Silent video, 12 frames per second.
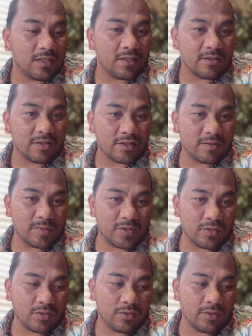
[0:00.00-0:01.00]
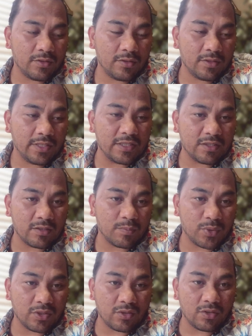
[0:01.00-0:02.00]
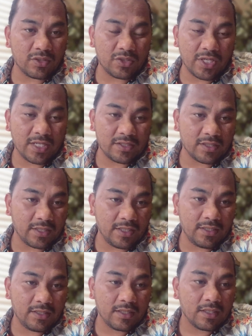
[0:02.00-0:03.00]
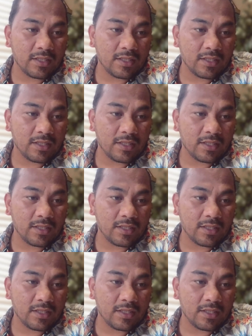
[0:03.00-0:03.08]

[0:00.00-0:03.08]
terms to interpret or translate.